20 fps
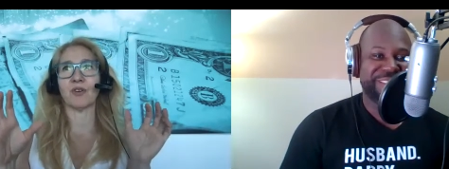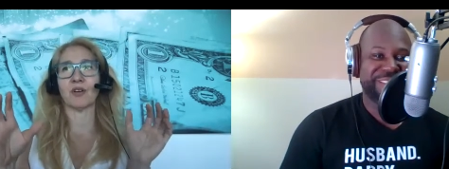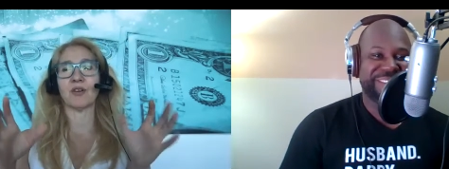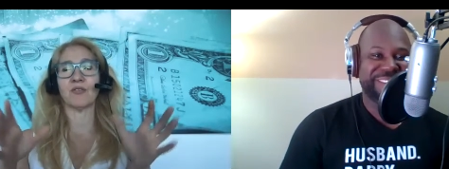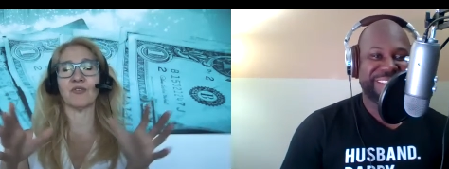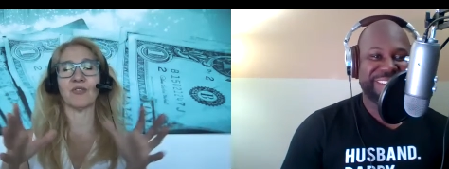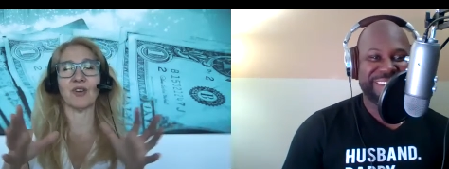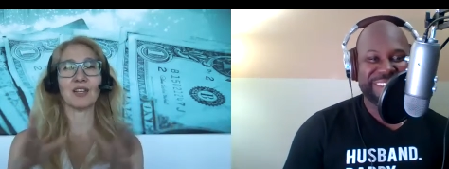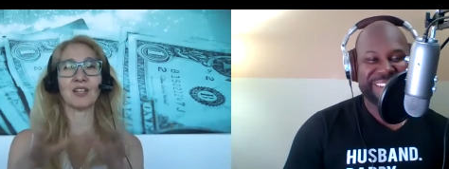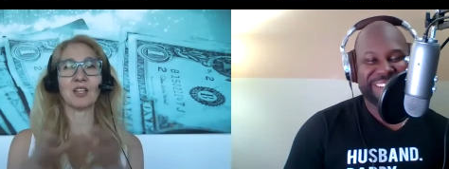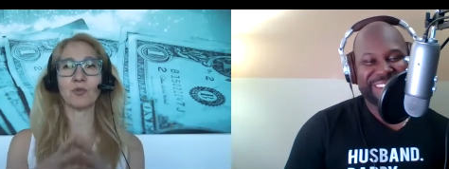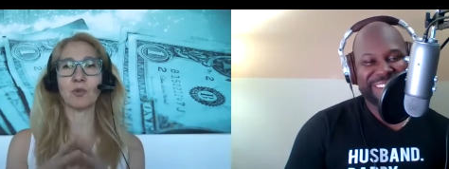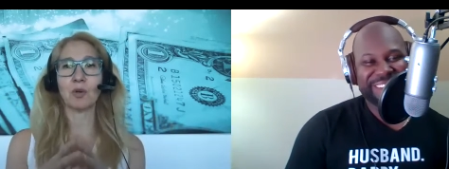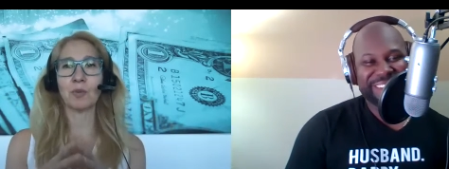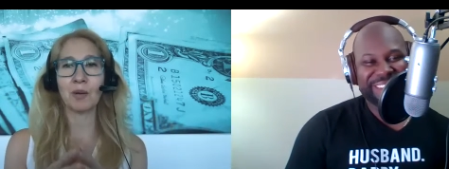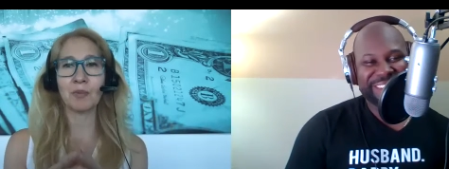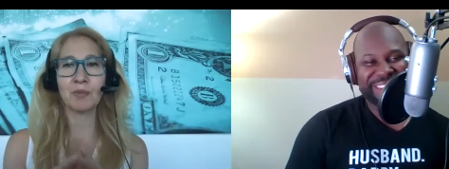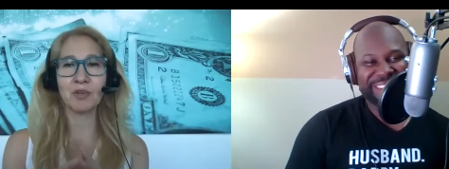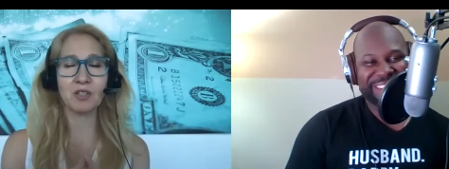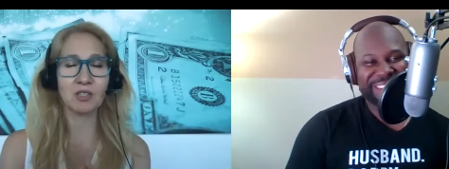Speaker 1: if I can
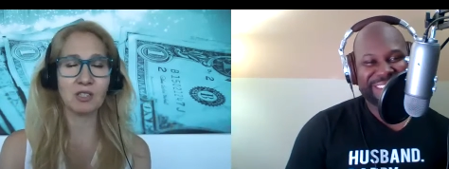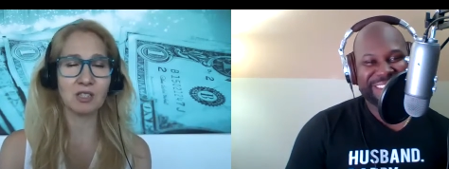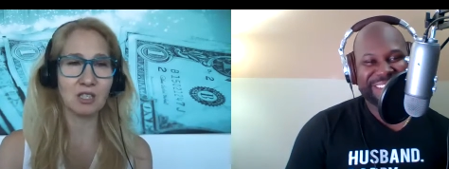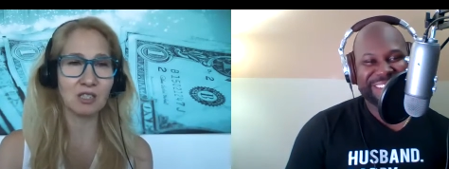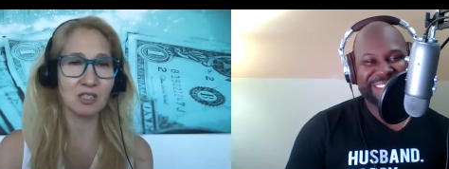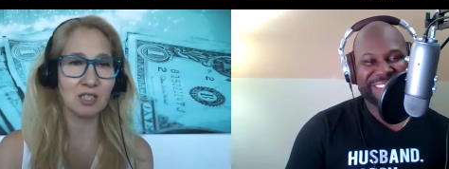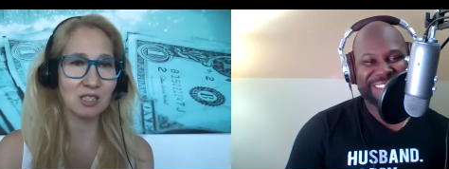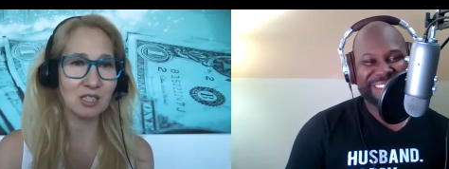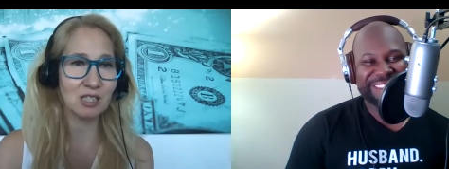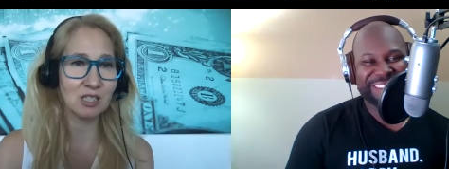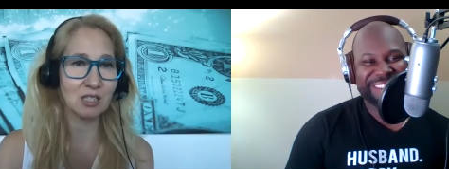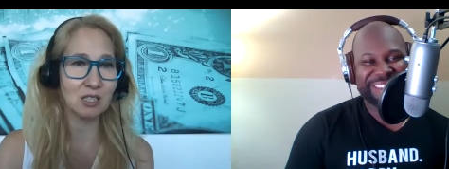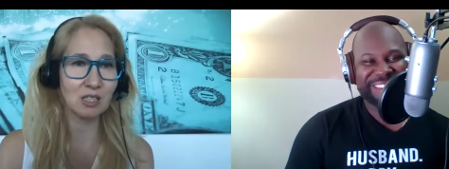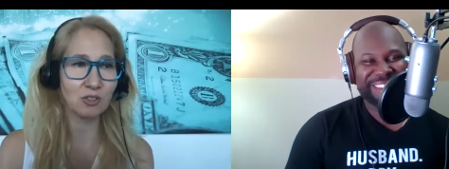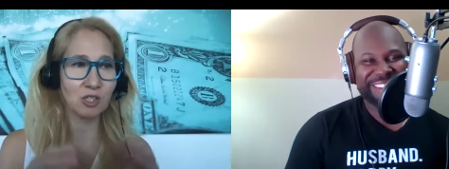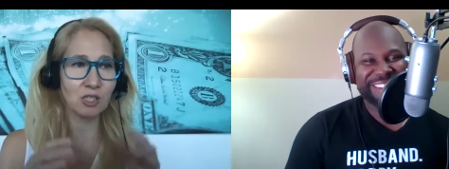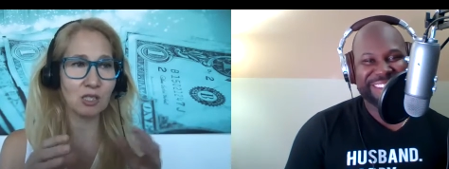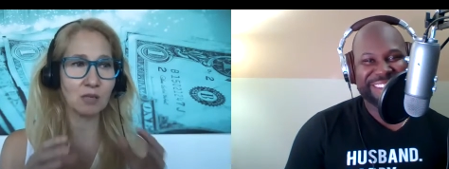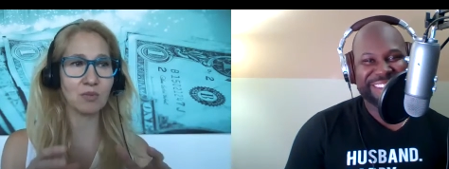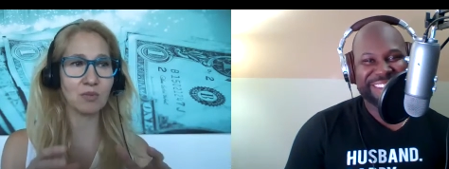remember the statistic, there's
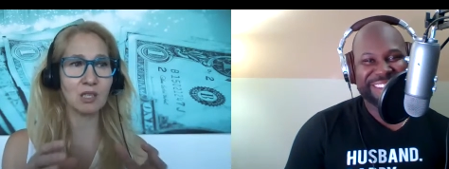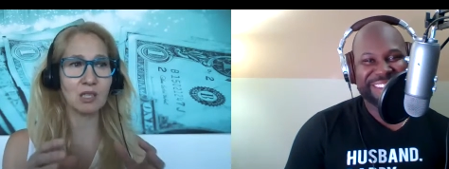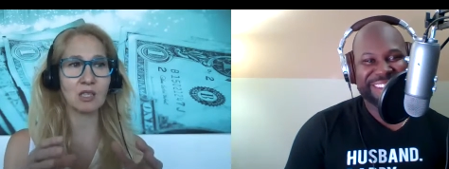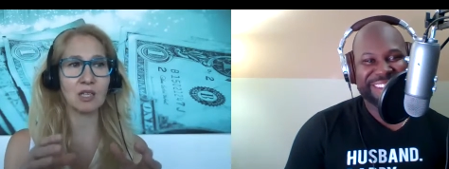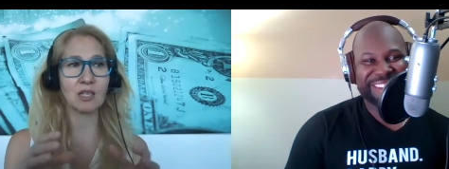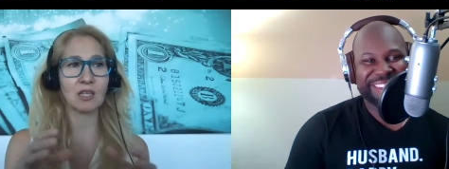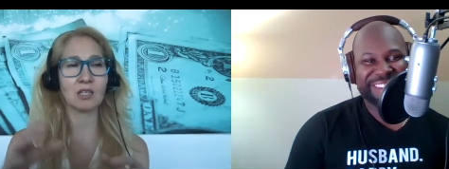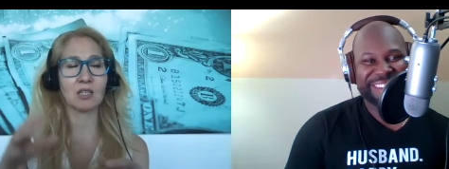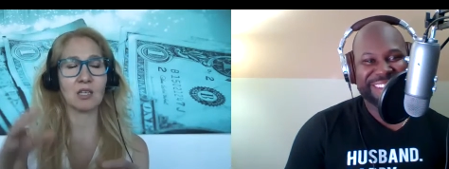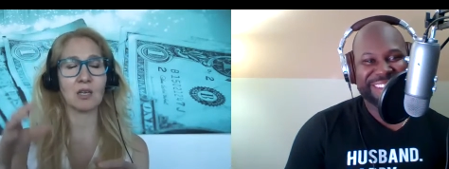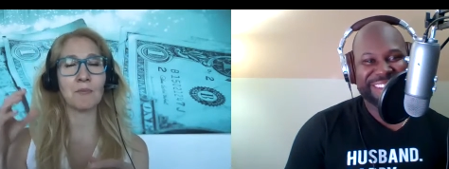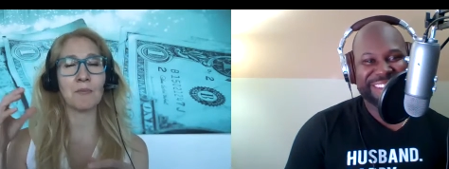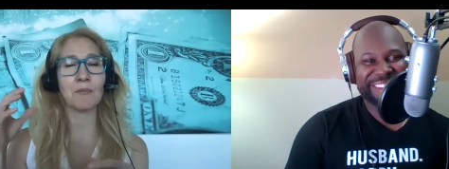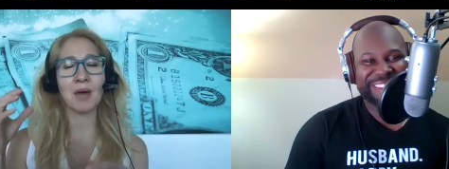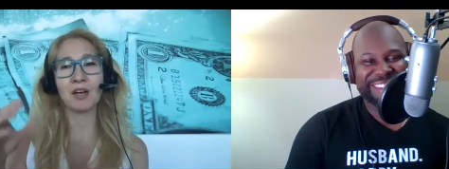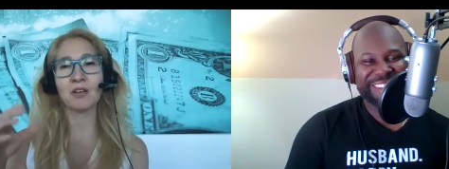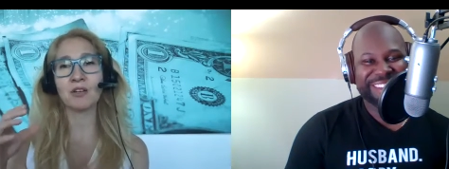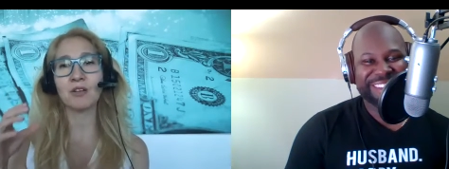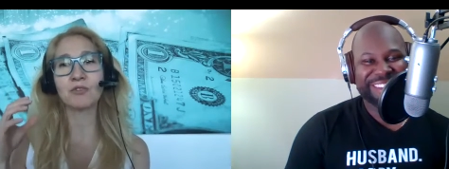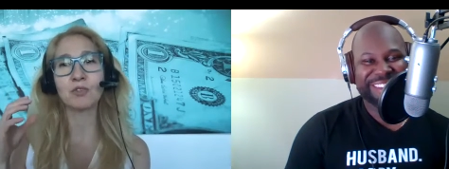something like the
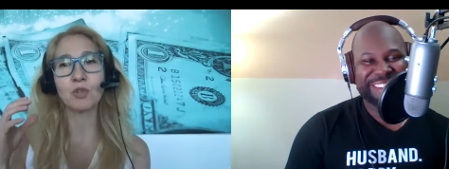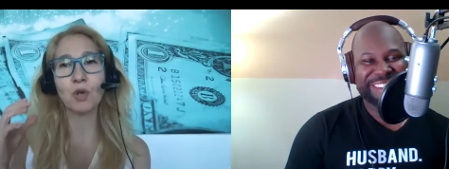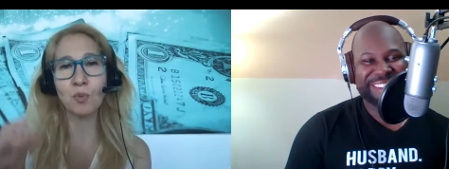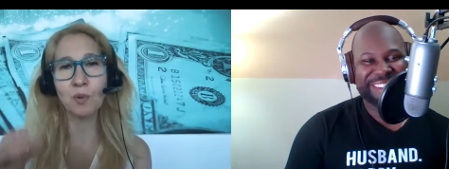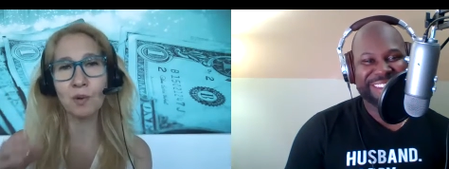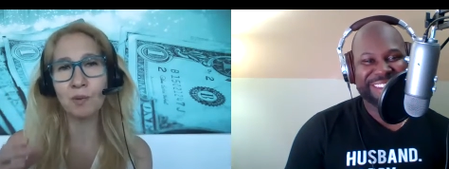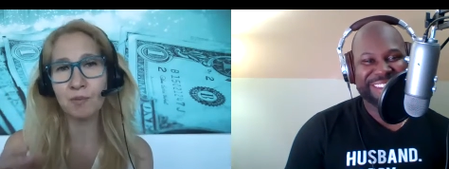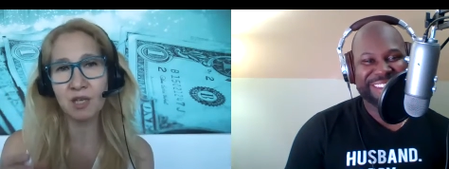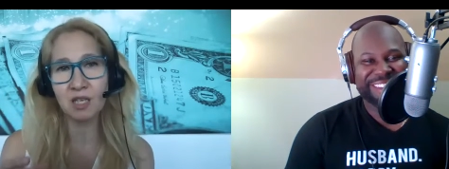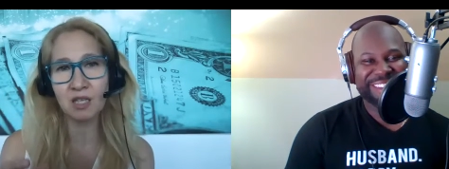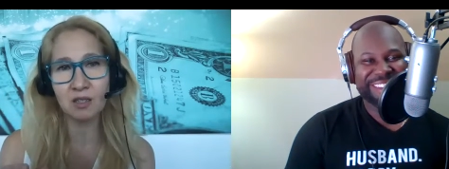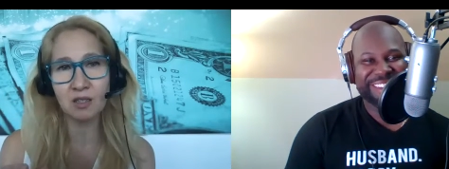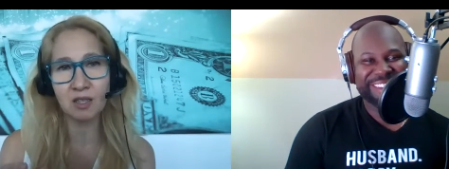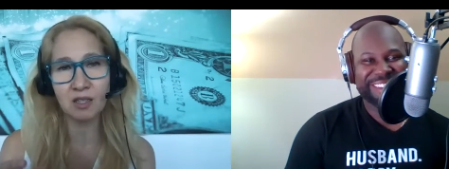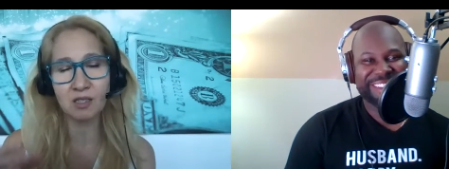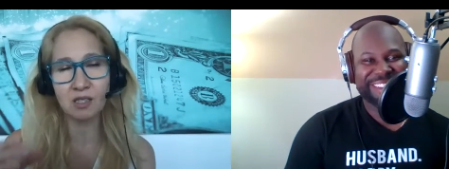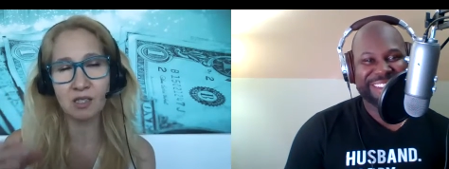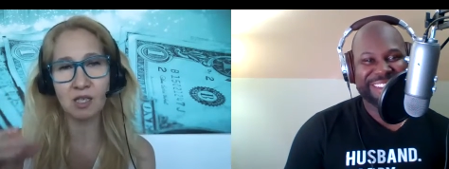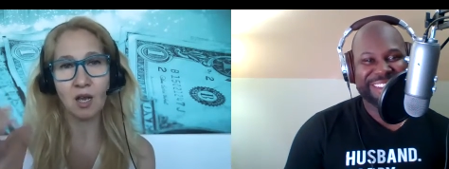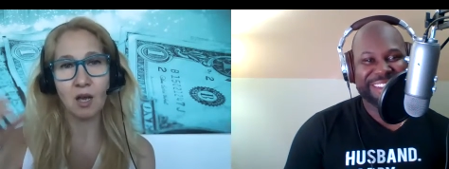amount of dopamine
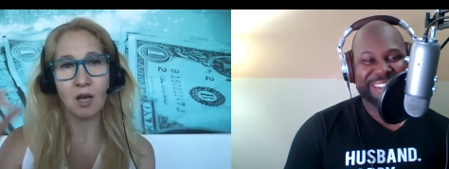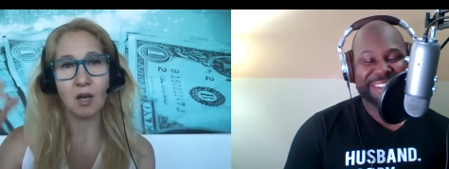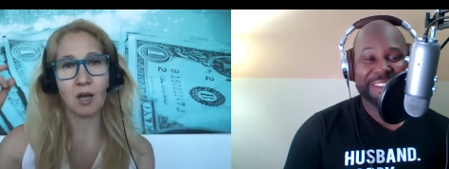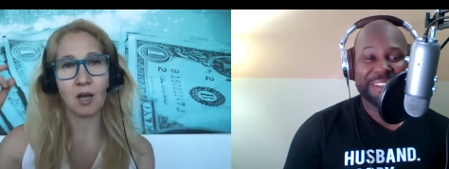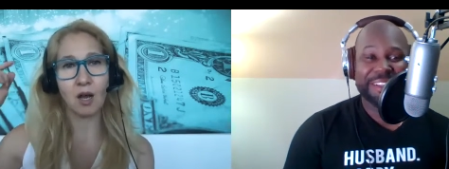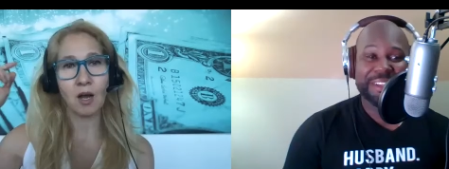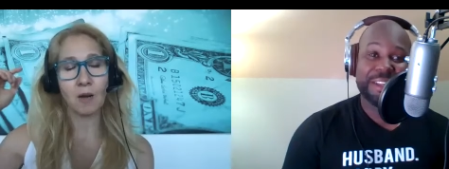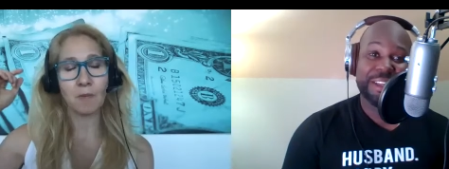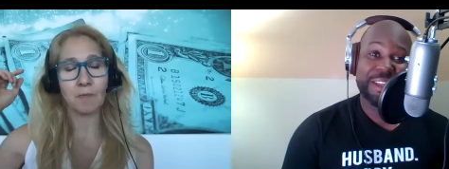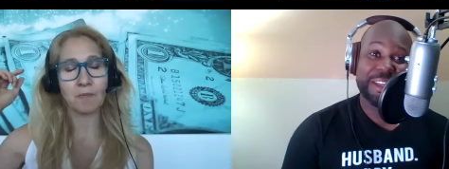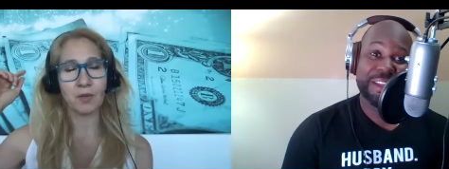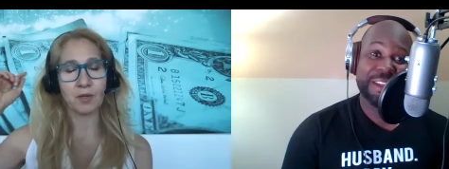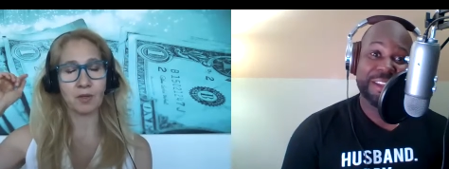that's um,